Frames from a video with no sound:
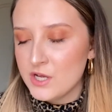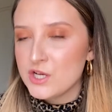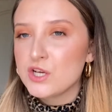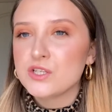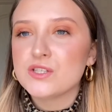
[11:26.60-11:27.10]

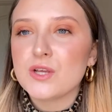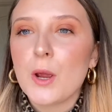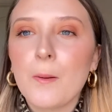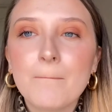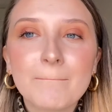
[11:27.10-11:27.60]
So
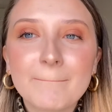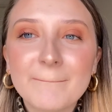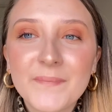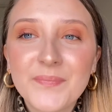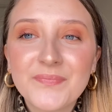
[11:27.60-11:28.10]

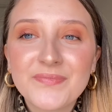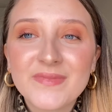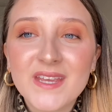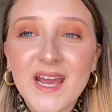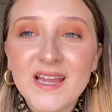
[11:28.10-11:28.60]

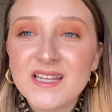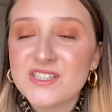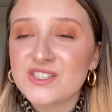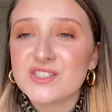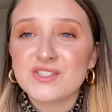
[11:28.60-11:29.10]
yeah, they're
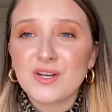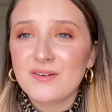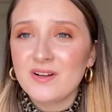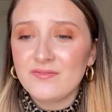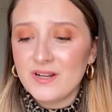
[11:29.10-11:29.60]
just so
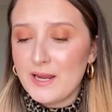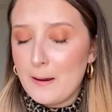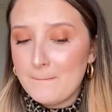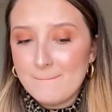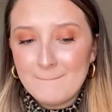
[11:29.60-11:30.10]
lovely,
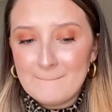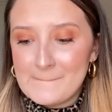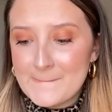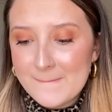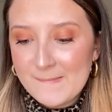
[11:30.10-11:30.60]

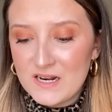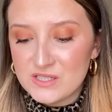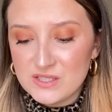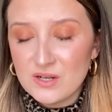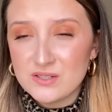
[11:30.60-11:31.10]

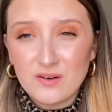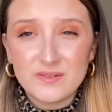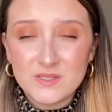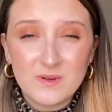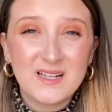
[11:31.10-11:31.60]
so soft
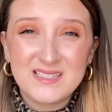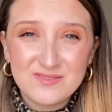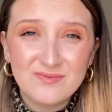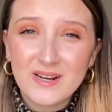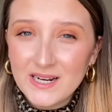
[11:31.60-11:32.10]
as well. It's
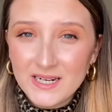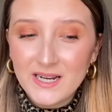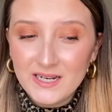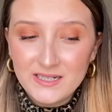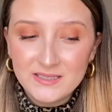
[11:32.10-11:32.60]

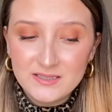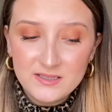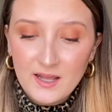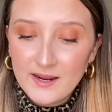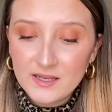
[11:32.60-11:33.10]
really
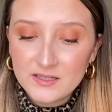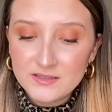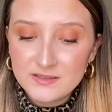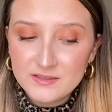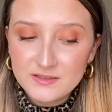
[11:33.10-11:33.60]
like
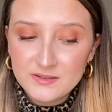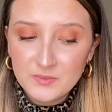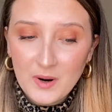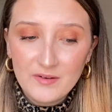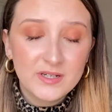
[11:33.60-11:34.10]

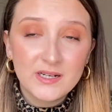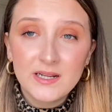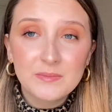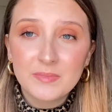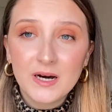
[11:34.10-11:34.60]
wearing a lip
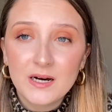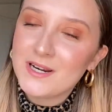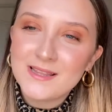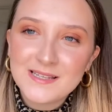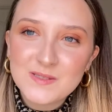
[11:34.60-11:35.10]
balm.
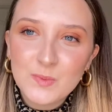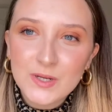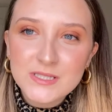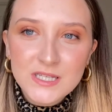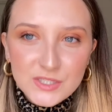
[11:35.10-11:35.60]
This
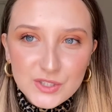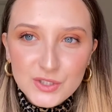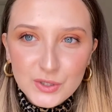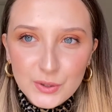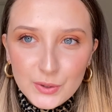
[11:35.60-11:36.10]
brings us
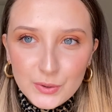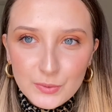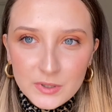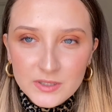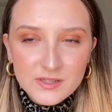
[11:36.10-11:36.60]

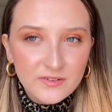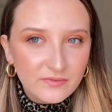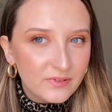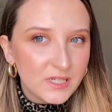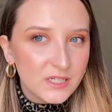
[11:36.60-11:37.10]
to the
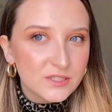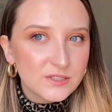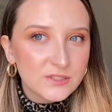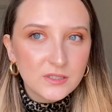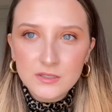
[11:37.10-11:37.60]

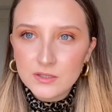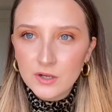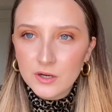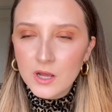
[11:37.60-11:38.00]
finished look.